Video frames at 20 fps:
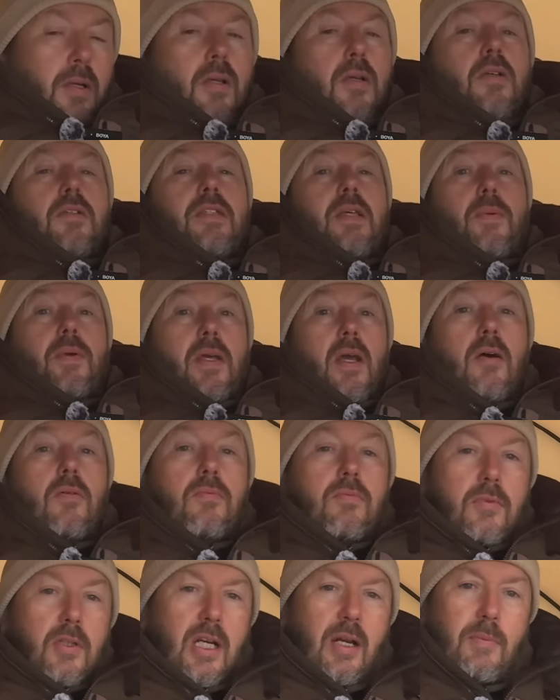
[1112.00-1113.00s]
So there we go,
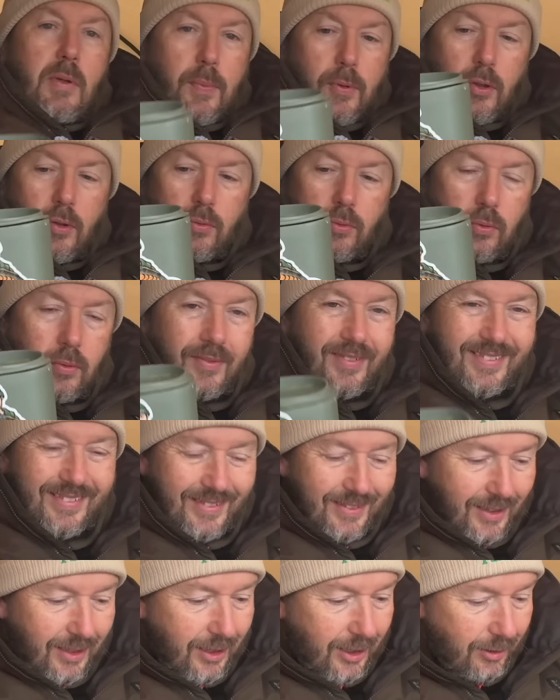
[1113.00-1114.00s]
we'll have me brew
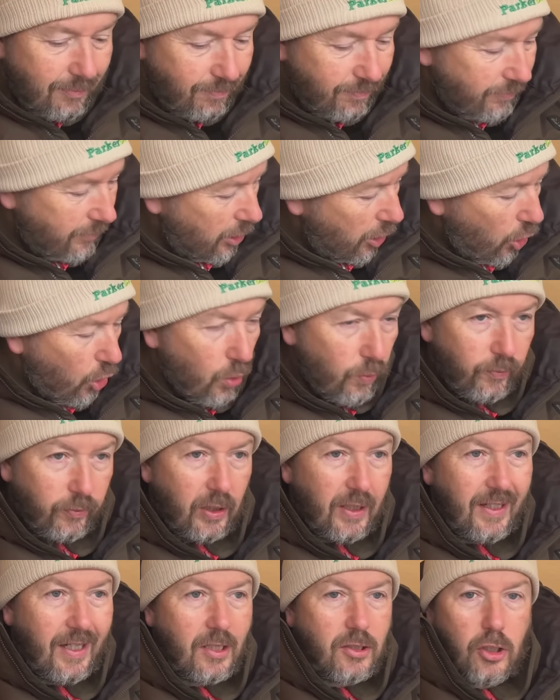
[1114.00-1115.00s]
and
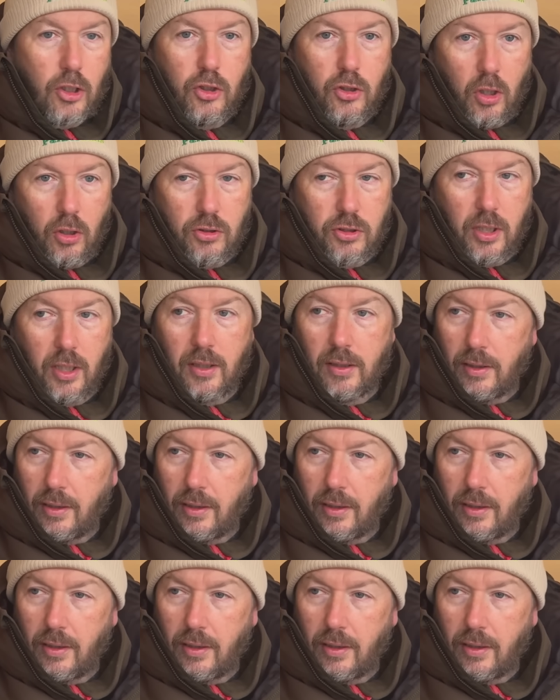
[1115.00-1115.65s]
hopefully get a nosser